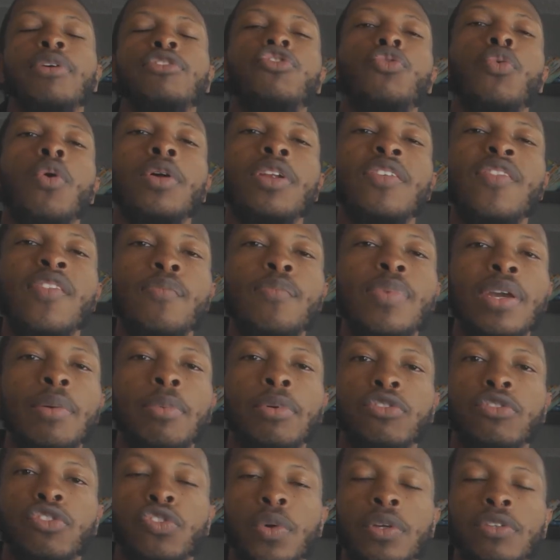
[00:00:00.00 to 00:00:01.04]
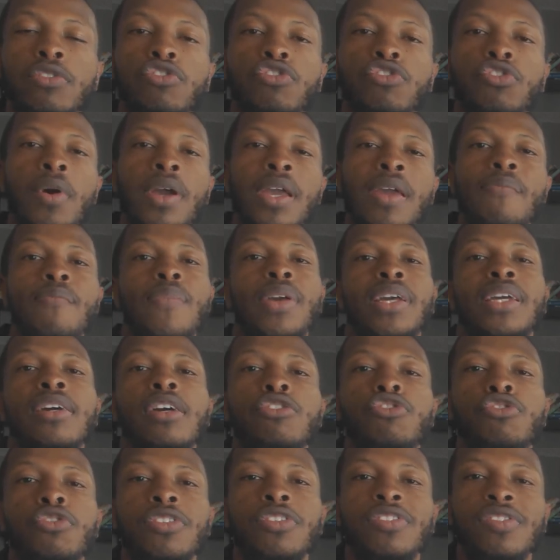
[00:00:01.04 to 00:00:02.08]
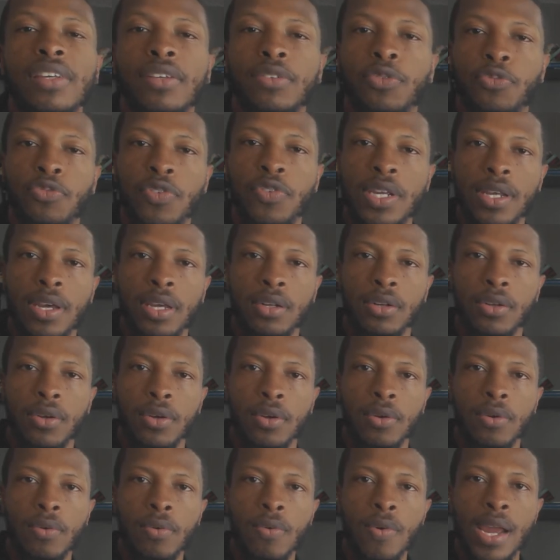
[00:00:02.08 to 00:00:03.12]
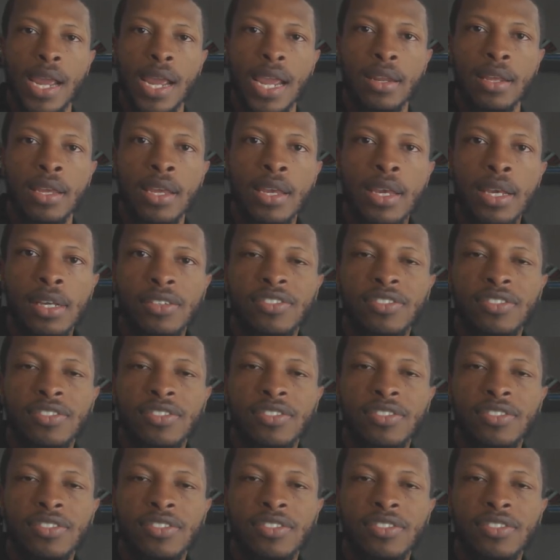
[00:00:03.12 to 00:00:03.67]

but you won't even be able to enjoy it because you're six feet under? right?